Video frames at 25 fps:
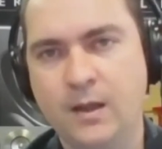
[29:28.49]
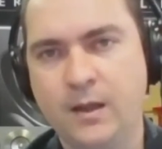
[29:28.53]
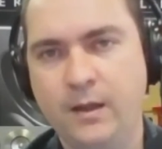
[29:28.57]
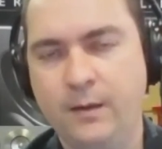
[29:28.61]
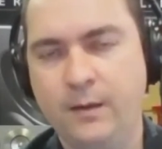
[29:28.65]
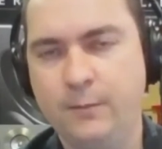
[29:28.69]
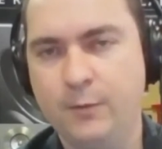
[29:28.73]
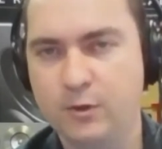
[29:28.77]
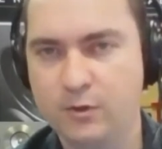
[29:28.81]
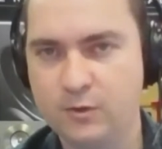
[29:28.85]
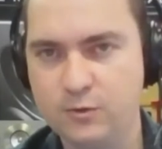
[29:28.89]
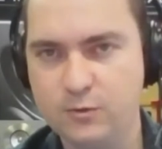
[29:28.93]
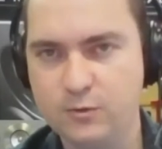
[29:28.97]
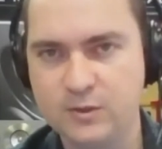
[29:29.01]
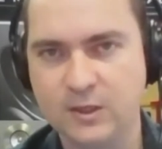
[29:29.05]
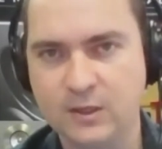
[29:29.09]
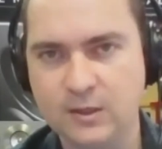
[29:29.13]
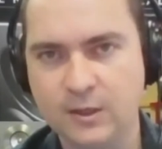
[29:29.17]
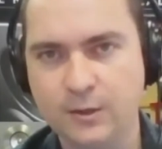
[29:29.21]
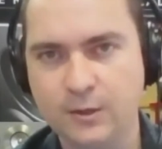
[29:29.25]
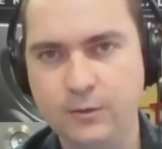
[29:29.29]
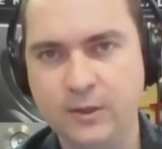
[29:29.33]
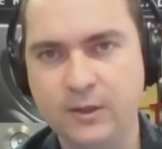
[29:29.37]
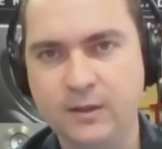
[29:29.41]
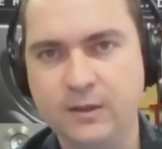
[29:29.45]
acoustic
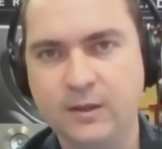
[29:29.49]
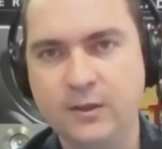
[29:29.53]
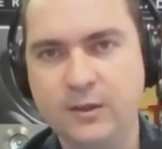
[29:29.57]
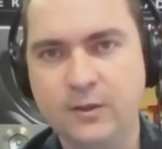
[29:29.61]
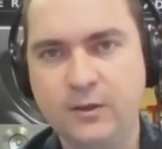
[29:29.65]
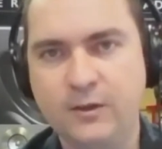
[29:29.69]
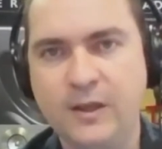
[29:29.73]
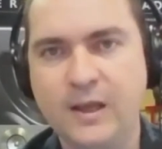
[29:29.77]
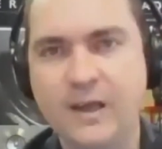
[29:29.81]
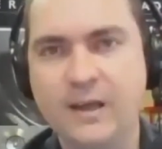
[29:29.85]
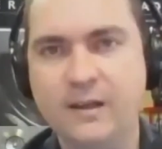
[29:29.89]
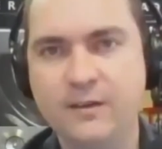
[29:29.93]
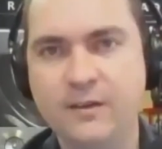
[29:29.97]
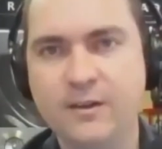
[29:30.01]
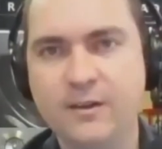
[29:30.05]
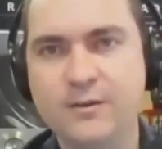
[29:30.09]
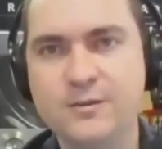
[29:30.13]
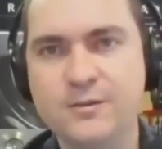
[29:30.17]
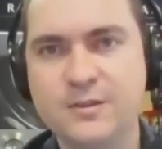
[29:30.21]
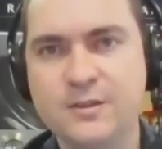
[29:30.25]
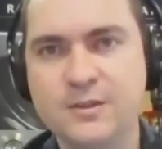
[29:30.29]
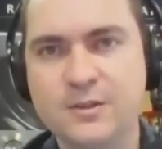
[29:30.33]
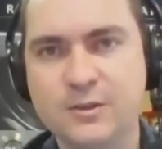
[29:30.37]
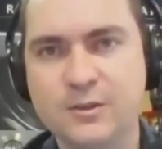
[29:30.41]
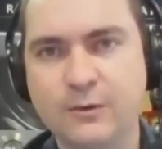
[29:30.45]
loading that you get in those
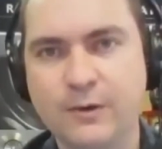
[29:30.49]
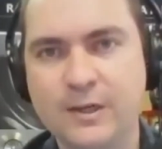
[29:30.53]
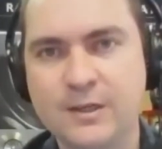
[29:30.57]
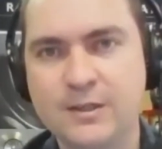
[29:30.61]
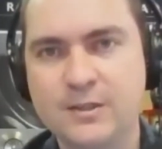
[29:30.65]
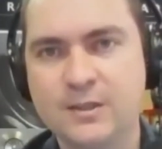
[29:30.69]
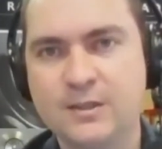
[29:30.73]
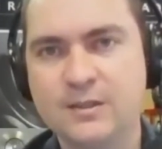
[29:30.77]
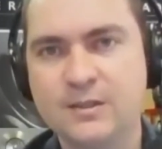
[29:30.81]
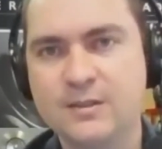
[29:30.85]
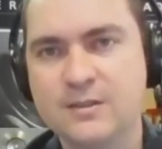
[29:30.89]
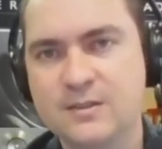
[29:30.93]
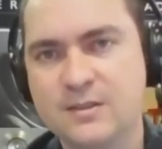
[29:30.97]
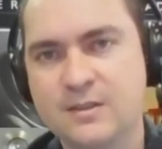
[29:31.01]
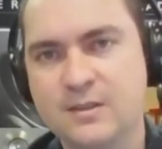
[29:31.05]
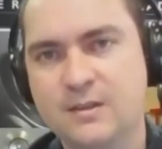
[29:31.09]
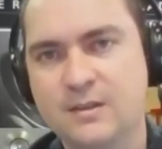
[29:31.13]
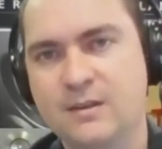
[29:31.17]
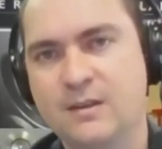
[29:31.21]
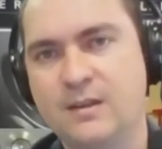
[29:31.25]
situations.